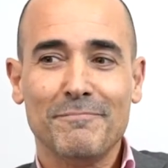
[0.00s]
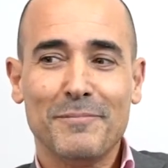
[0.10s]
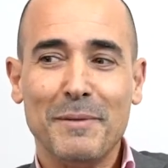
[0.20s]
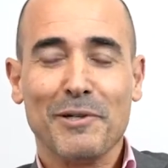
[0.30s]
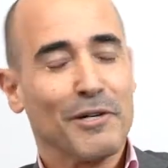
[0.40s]

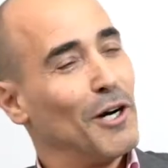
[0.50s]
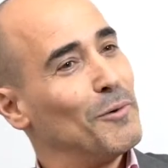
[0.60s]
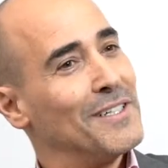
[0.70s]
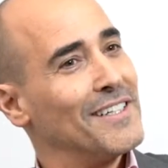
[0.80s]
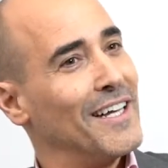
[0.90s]
people are
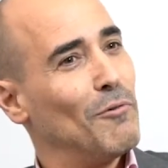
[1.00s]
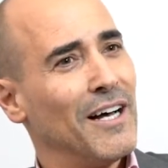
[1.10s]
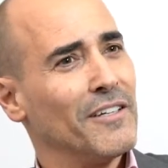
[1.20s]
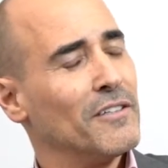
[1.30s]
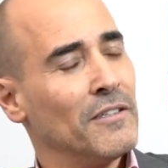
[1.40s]
always saying,
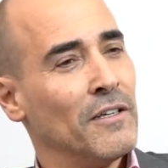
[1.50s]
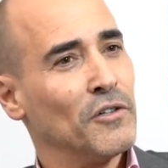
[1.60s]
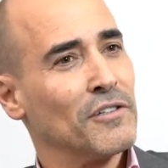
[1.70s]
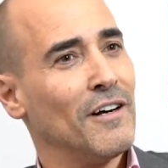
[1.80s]
wow, you're